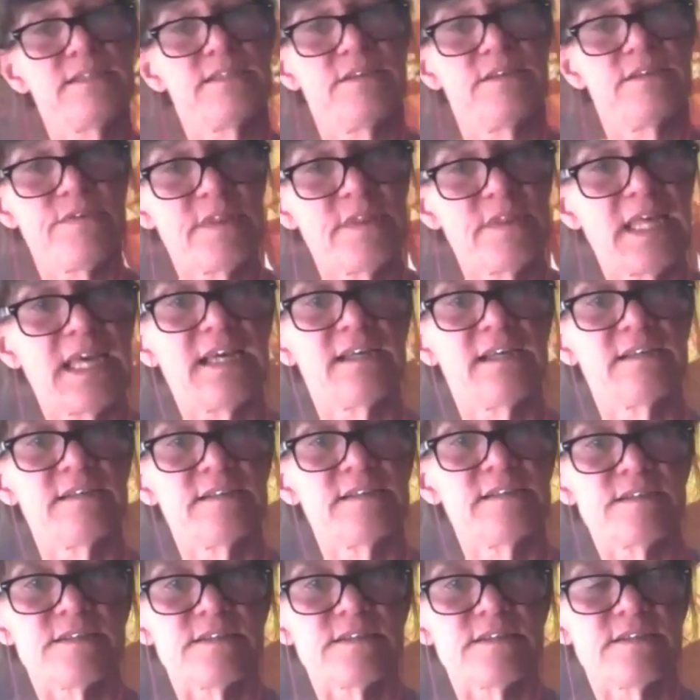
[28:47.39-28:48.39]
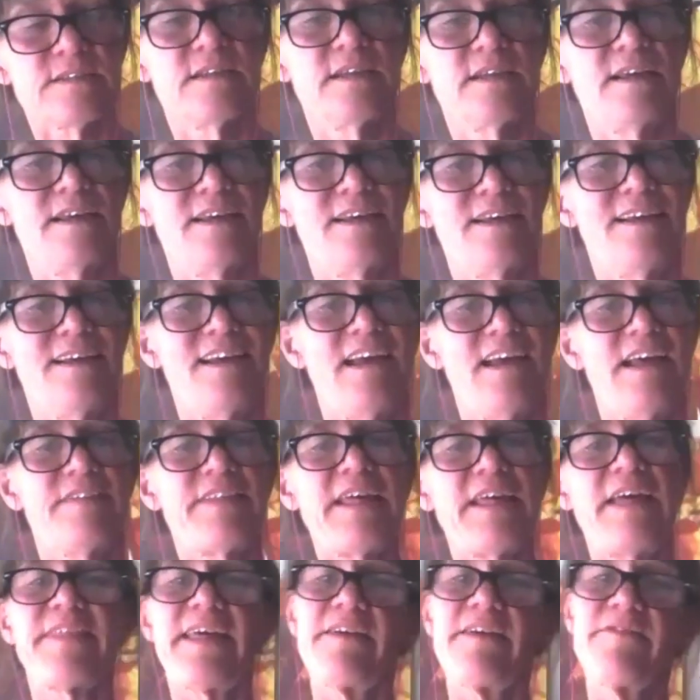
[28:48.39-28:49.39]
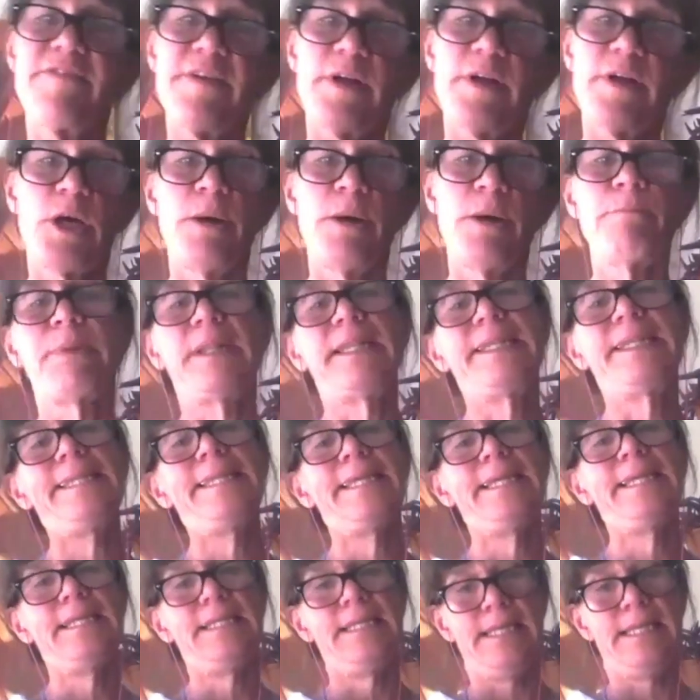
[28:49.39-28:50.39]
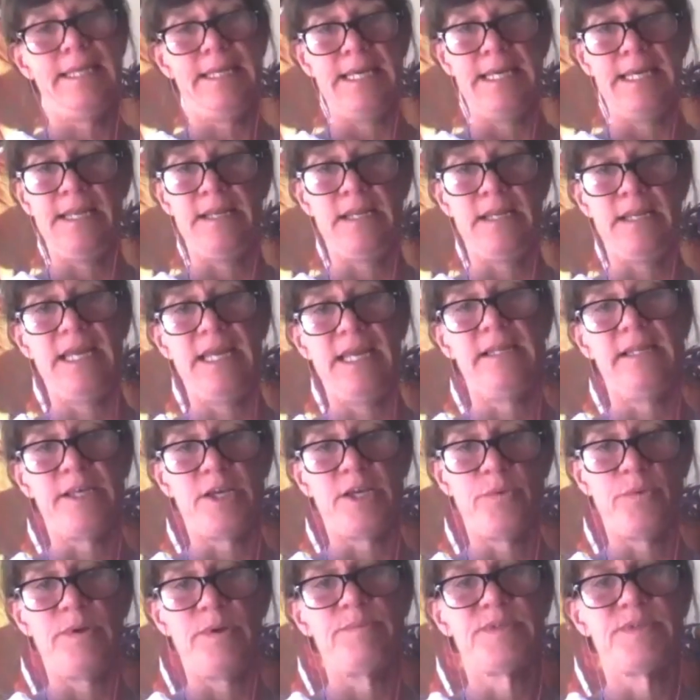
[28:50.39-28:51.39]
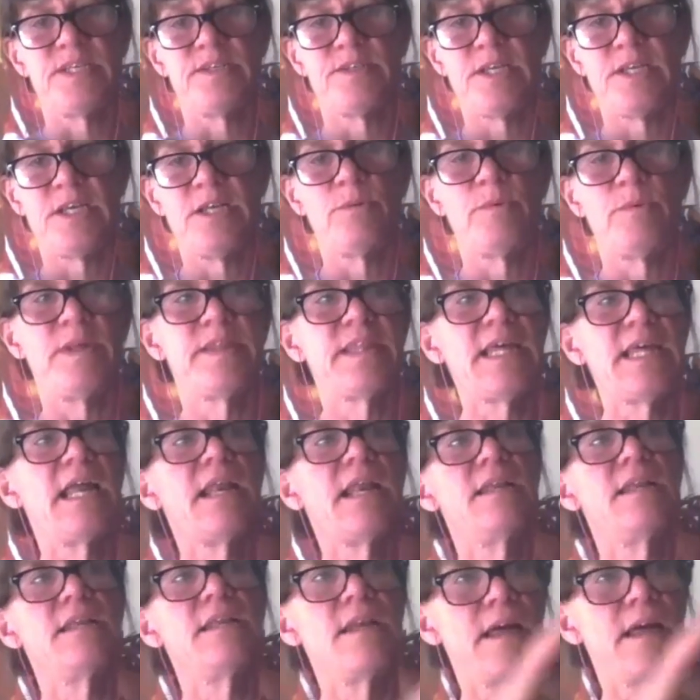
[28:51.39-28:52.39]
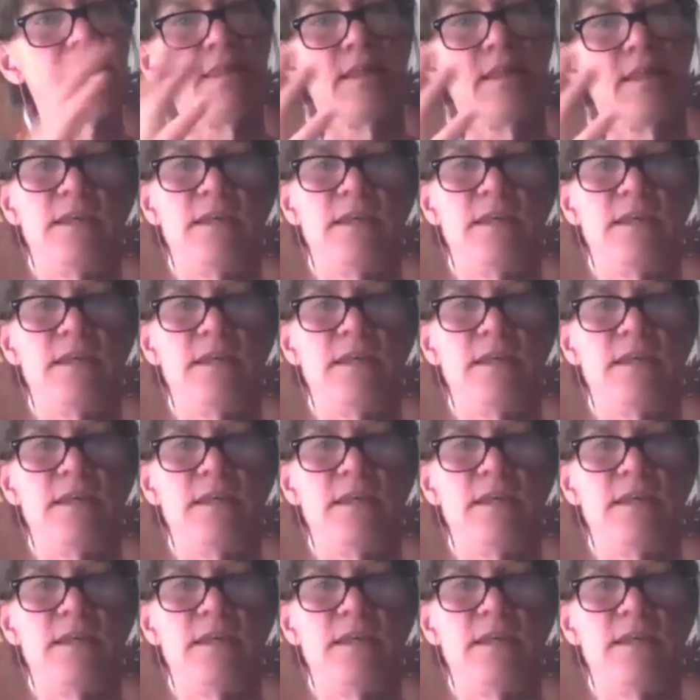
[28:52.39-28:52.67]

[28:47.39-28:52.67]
of things that they feel completely in, ill equipped to deal with, and nothing